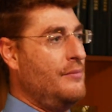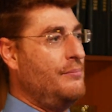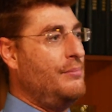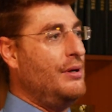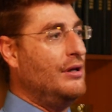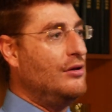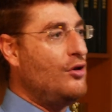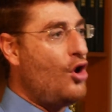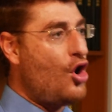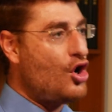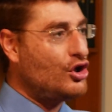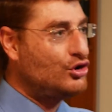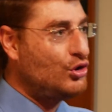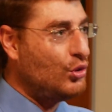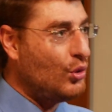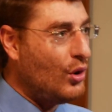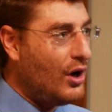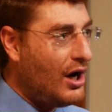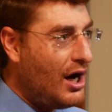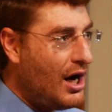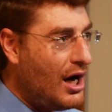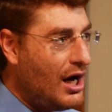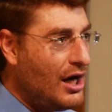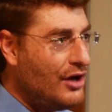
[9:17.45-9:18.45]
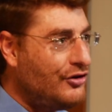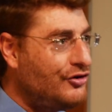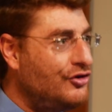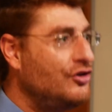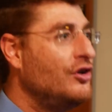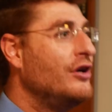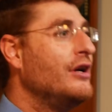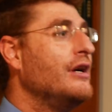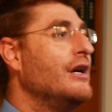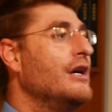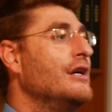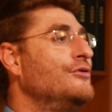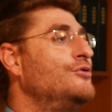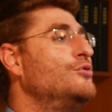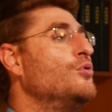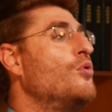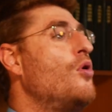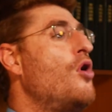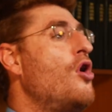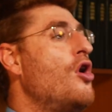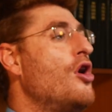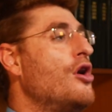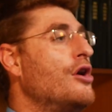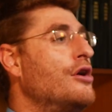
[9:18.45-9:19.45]
belong to us and
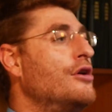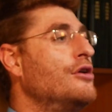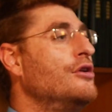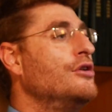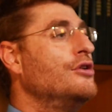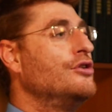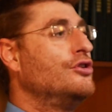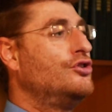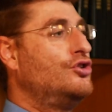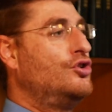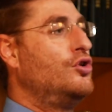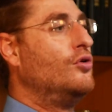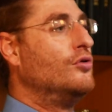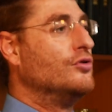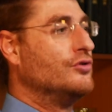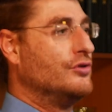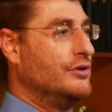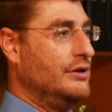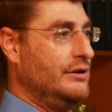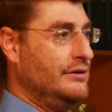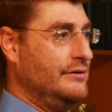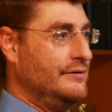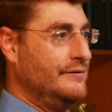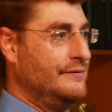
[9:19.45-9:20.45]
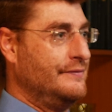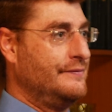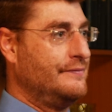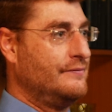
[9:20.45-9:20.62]
to our children?